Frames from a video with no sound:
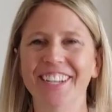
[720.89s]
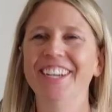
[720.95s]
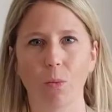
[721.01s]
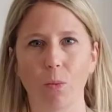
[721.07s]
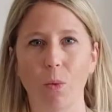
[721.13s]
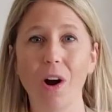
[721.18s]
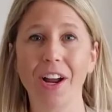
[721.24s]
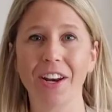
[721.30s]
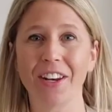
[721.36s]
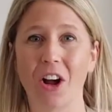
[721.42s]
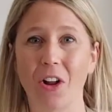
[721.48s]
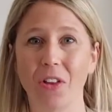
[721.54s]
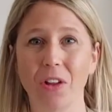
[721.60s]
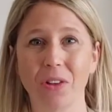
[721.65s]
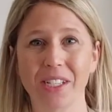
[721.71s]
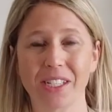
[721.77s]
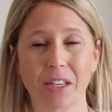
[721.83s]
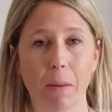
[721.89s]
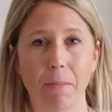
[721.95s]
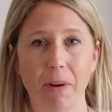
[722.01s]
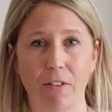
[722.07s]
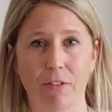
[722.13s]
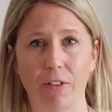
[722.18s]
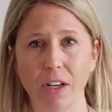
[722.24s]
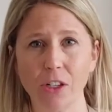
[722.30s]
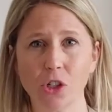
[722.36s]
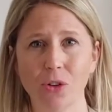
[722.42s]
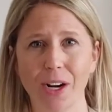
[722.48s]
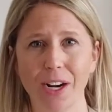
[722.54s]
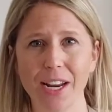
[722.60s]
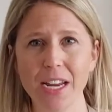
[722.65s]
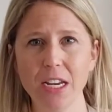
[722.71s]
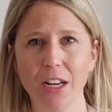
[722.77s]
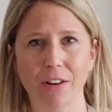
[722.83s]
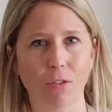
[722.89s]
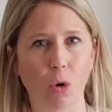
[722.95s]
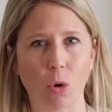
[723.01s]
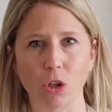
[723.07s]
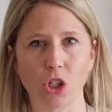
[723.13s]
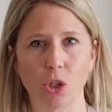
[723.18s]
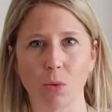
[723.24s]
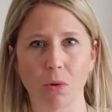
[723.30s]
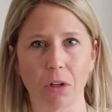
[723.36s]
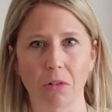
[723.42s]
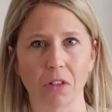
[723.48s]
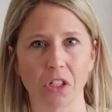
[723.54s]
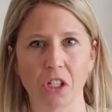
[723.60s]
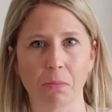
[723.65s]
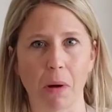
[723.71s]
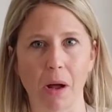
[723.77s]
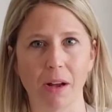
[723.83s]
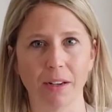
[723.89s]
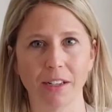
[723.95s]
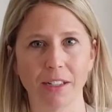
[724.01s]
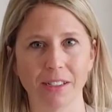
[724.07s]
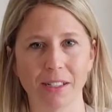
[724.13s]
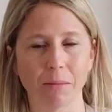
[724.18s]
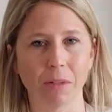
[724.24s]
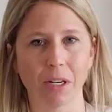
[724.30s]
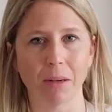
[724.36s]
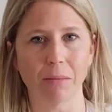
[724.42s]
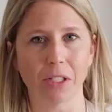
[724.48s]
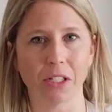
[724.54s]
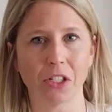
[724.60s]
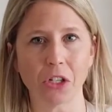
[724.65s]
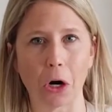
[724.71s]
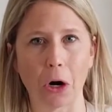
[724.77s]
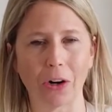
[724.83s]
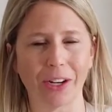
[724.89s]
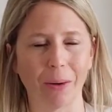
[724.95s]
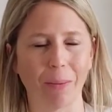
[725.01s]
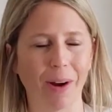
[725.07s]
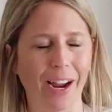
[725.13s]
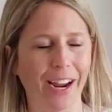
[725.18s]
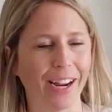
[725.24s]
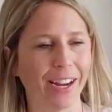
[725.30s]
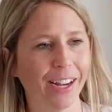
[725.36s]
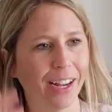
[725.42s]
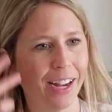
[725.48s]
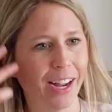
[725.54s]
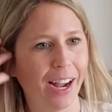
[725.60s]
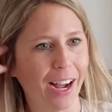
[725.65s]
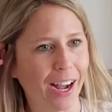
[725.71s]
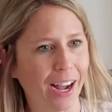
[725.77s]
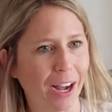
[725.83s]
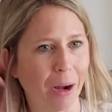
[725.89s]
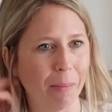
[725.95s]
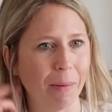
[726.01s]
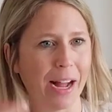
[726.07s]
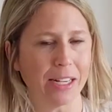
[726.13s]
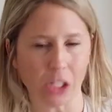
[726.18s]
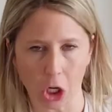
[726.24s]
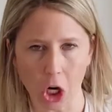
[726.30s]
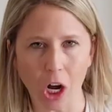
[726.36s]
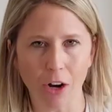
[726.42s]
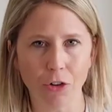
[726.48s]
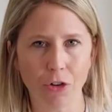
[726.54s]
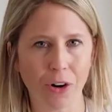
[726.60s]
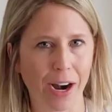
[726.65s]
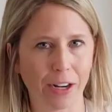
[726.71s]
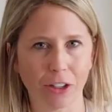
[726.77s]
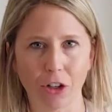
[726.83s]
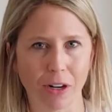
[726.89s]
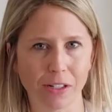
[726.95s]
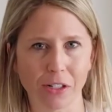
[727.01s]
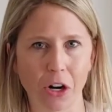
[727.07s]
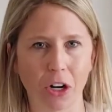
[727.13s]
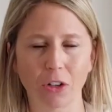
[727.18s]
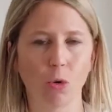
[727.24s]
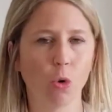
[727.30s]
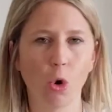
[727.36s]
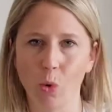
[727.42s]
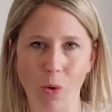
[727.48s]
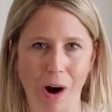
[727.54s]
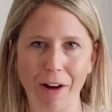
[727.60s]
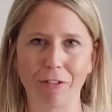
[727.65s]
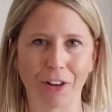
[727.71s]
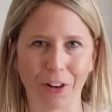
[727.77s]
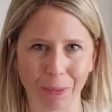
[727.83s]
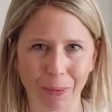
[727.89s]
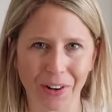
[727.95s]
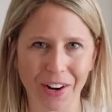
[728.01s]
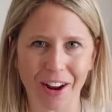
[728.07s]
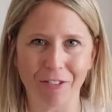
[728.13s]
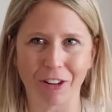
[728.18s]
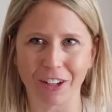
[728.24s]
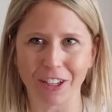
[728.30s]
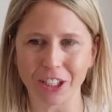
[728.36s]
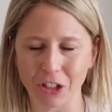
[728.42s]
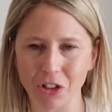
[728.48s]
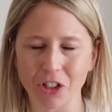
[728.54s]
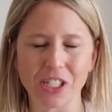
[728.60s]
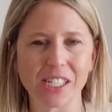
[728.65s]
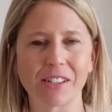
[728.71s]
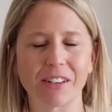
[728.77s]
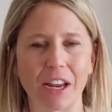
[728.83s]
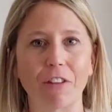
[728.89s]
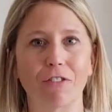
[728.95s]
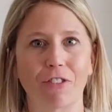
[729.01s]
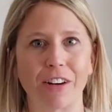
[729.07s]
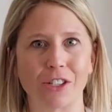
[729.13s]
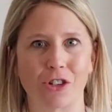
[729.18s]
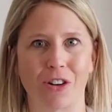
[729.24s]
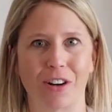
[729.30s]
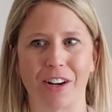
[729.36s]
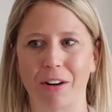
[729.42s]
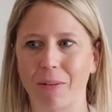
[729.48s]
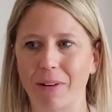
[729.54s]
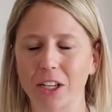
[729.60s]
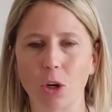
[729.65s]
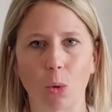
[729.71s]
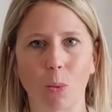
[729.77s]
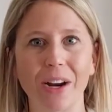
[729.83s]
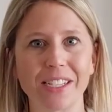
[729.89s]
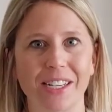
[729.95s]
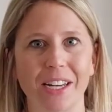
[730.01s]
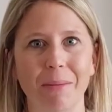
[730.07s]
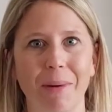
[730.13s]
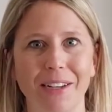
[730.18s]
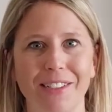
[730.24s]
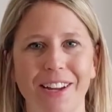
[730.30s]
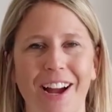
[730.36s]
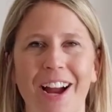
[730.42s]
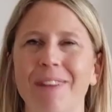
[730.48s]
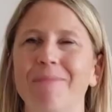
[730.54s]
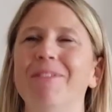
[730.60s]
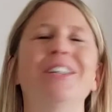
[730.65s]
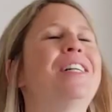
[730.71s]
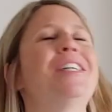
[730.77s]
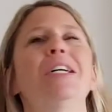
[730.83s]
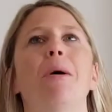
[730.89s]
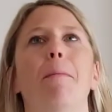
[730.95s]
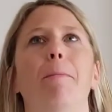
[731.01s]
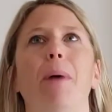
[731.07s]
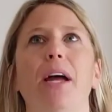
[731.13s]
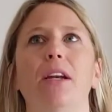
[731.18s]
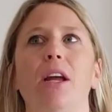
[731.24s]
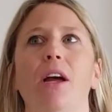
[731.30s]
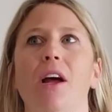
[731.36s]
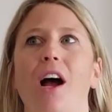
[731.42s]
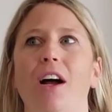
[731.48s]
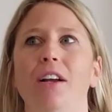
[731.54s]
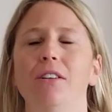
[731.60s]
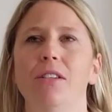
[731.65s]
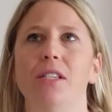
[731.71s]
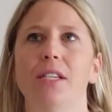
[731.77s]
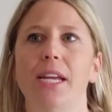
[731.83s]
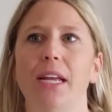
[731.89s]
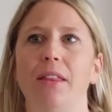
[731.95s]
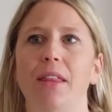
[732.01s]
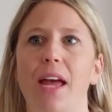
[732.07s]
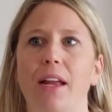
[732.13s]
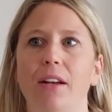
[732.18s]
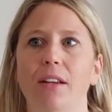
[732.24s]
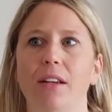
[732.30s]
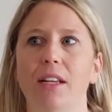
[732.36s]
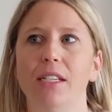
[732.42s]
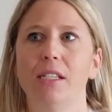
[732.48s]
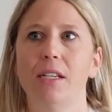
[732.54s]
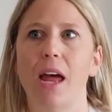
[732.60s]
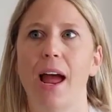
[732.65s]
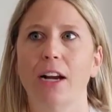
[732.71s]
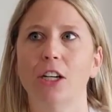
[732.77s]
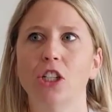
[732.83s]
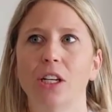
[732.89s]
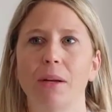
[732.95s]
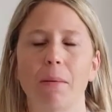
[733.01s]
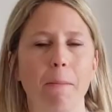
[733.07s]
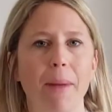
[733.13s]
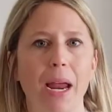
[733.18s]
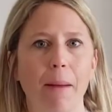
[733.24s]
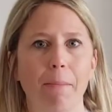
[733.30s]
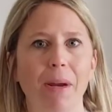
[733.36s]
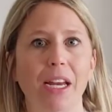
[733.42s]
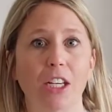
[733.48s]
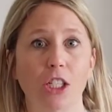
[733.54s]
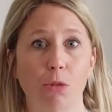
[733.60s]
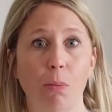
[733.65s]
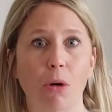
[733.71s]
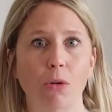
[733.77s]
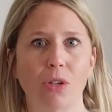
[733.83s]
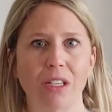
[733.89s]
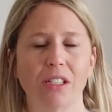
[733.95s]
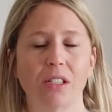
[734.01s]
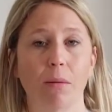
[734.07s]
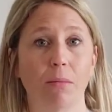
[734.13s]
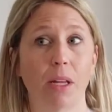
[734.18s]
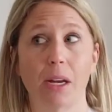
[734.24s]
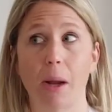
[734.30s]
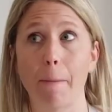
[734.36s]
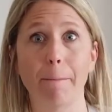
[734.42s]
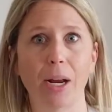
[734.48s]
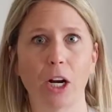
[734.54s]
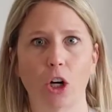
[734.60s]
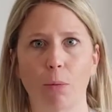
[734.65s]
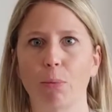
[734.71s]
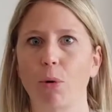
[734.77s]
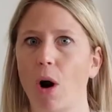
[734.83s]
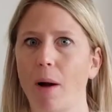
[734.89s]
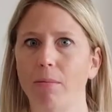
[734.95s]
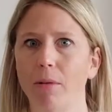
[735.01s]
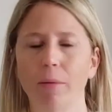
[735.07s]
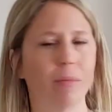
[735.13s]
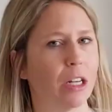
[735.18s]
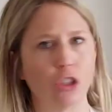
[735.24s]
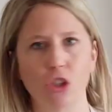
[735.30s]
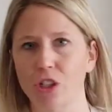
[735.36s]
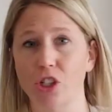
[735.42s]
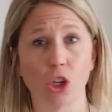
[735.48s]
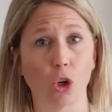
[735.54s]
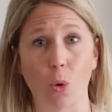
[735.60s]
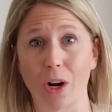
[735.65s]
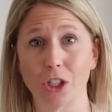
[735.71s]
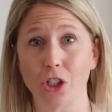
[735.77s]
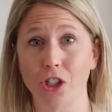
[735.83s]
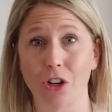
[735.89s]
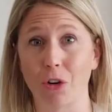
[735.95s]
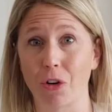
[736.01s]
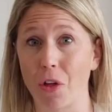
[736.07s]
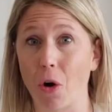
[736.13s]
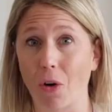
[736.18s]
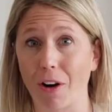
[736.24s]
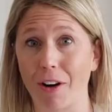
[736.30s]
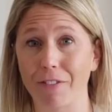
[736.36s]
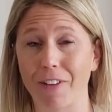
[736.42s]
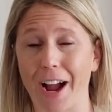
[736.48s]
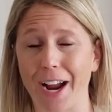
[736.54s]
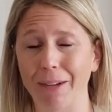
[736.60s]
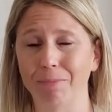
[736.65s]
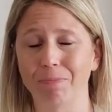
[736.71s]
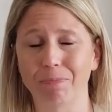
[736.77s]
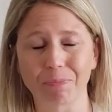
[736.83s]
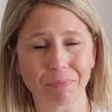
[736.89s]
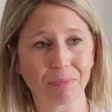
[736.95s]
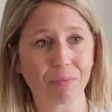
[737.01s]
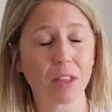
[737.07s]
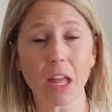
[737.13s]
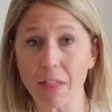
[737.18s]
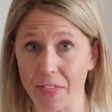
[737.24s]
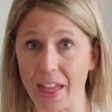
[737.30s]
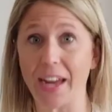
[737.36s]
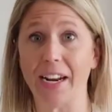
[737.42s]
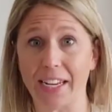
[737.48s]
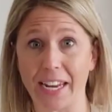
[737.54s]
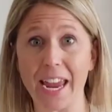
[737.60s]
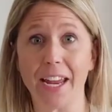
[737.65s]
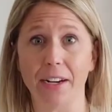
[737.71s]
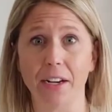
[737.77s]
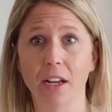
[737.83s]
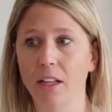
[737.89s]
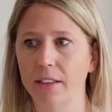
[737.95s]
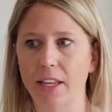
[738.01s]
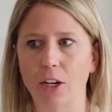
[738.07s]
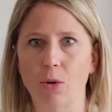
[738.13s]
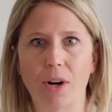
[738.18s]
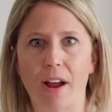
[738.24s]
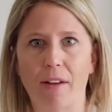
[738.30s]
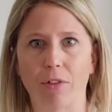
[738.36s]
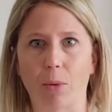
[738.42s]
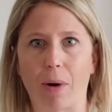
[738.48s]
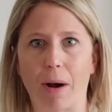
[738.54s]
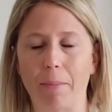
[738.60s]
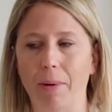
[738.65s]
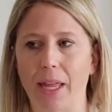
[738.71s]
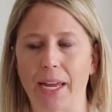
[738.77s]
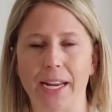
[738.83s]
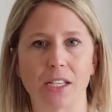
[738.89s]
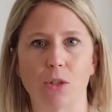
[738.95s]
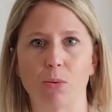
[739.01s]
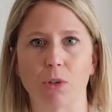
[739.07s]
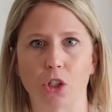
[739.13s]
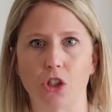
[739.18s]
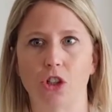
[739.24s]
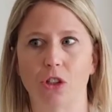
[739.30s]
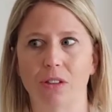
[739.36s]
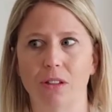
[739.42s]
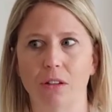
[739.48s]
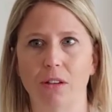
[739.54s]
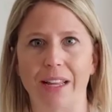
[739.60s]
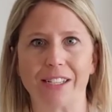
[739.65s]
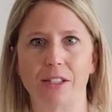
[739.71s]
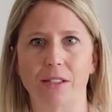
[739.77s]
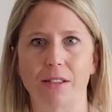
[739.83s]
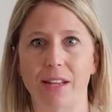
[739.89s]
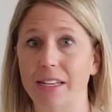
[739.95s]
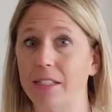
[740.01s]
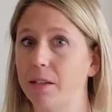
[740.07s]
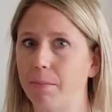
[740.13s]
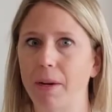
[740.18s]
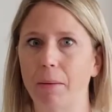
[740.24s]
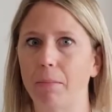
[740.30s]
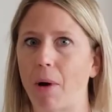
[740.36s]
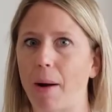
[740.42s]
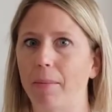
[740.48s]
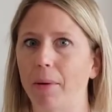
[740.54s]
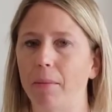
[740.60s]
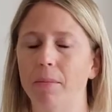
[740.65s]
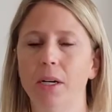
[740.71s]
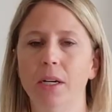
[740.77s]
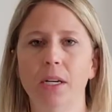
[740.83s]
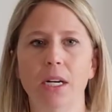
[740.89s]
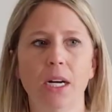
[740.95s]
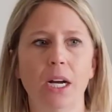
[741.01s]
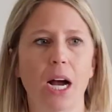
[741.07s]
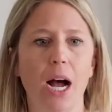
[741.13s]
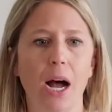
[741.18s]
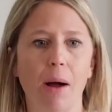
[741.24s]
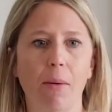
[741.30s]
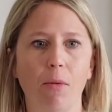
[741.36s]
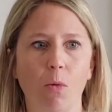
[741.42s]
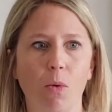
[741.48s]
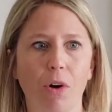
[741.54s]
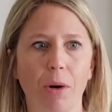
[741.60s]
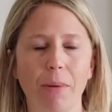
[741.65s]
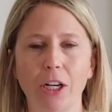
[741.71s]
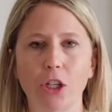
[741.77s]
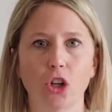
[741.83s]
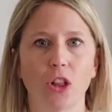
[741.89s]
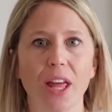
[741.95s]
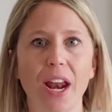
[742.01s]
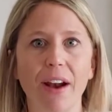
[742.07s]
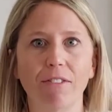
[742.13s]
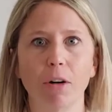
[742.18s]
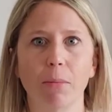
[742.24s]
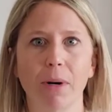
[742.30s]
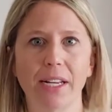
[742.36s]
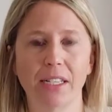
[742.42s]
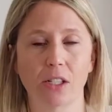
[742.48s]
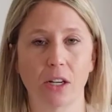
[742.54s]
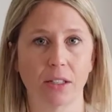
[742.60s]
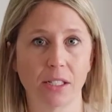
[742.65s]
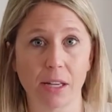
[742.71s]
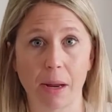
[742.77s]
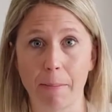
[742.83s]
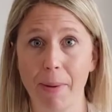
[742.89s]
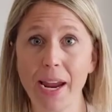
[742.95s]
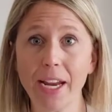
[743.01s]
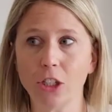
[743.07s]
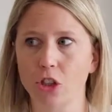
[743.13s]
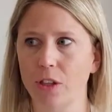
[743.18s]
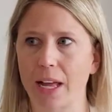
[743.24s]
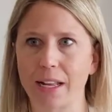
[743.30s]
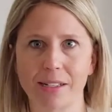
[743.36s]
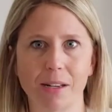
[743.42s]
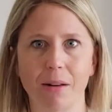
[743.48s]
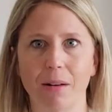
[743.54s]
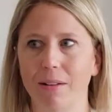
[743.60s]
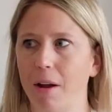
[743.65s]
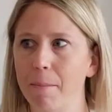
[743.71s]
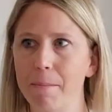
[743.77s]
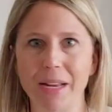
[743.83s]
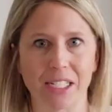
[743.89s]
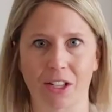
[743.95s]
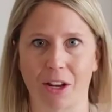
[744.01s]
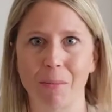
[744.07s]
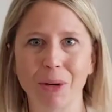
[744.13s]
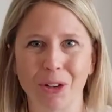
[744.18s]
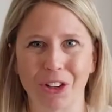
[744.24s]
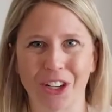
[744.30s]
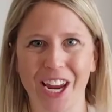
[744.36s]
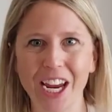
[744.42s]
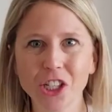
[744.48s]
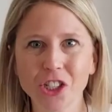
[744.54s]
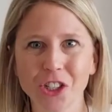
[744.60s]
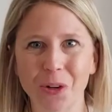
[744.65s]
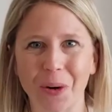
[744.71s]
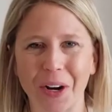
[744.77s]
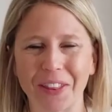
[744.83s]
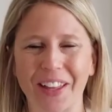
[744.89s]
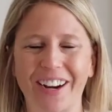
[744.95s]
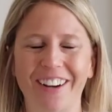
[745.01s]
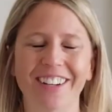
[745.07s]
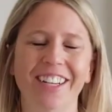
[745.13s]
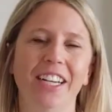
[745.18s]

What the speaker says: One, although this can be frustrating, and of course you want to respond in sometimes a snarky way, as a contractor, as whoever, whatever, you just get frustrated. You're wasting my time. But understand that this actually may be exposing a bigger problem than just the question or the RFI. That again, they don't have the right plans, which that's a big problem. Want to make sure that everybody is on the same page. That's a miscommunication right there.